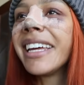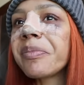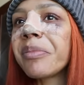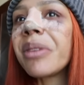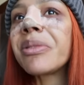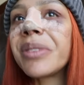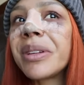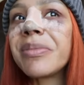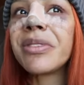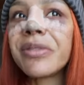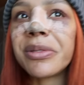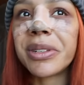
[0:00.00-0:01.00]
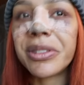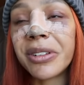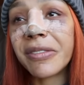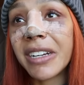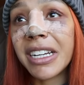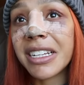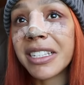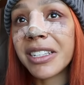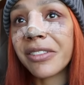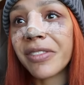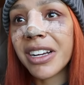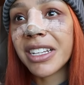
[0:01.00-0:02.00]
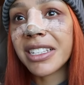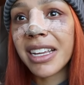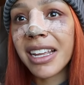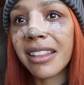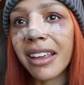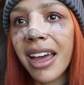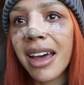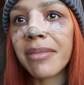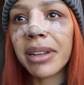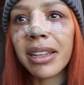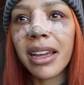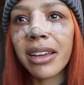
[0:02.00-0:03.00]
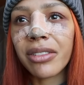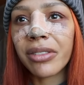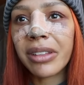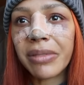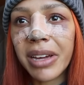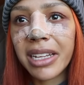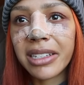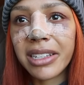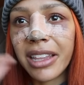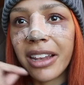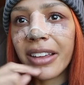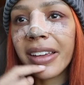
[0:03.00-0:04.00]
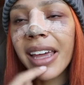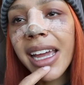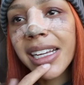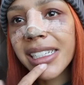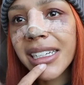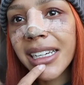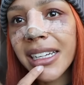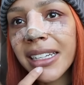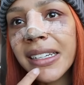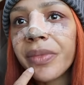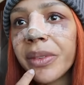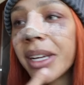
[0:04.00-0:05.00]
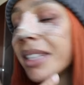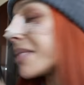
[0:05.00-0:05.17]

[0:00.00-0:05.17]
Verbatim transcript: But it was really beautiful. We saw a really nice sunrise in the cab and like on the way to the location. We had